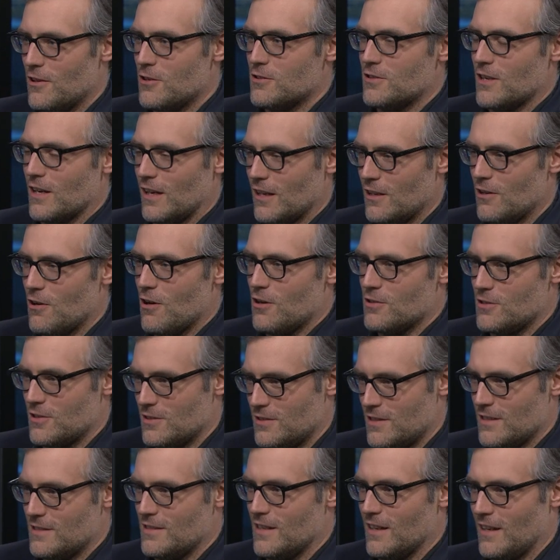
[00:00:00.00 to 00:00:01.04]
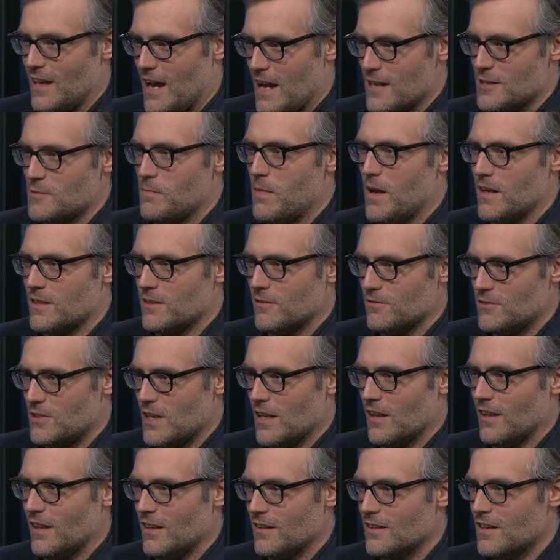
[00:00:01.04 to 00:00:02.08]
there's like a narcissistic aspect of
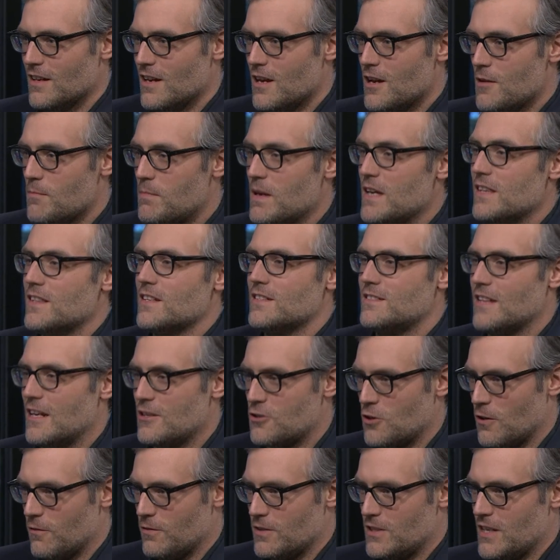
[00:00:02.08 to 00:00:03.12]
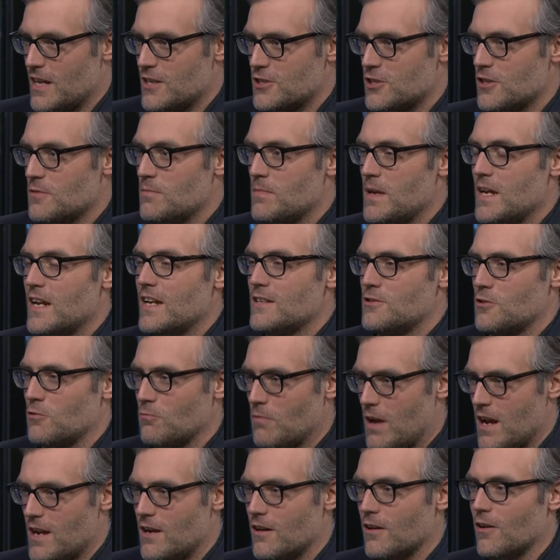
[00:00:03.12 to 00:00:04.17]
telling. Being the center of attention, yes. be it as a
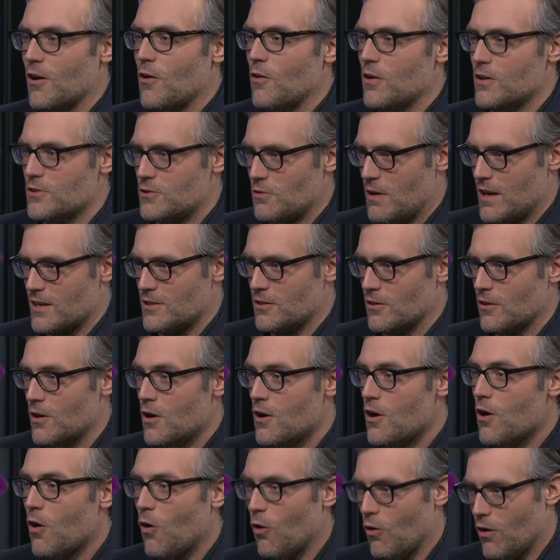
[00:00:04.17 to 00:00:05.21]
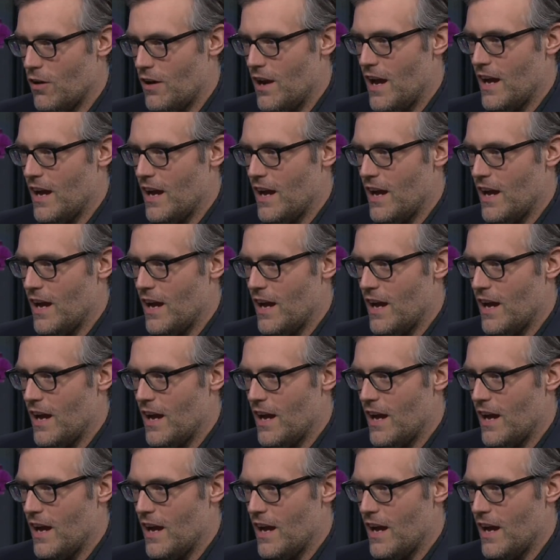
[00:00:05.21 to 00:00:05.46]
writer or yes. a director or an